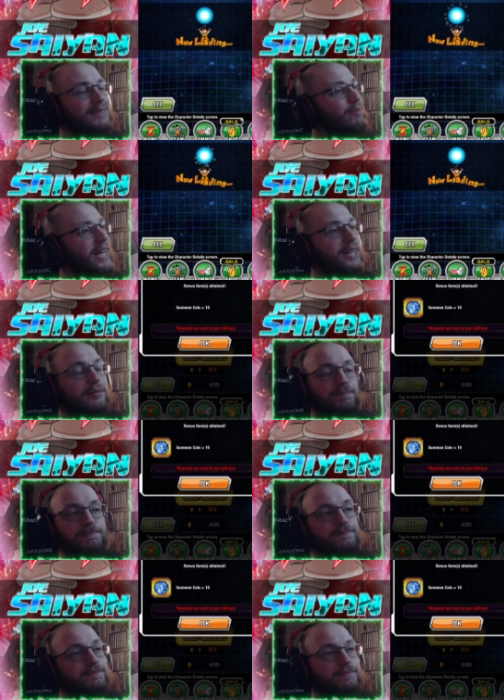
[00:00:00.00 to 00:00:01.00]
Man,
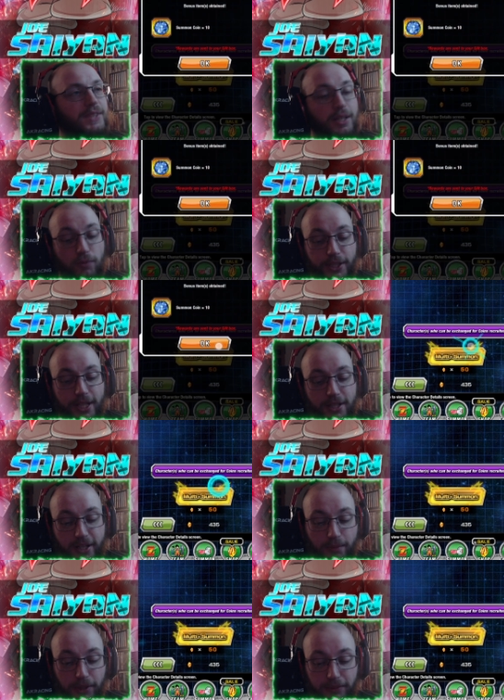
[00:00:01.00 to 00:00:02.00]
didn't want that
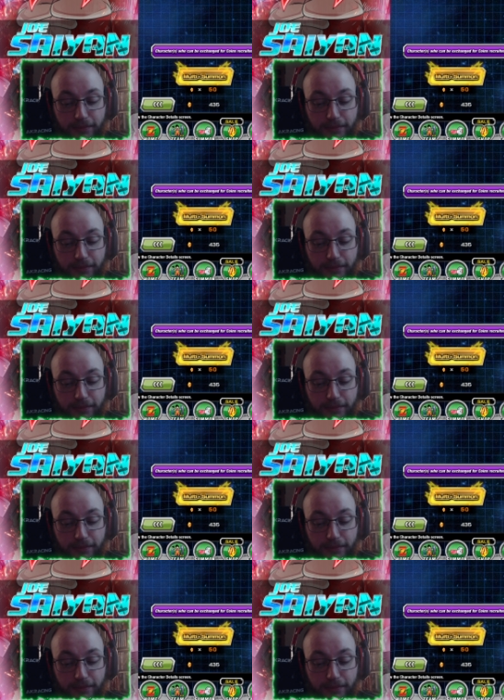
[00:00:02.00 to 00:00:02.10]
Janemba.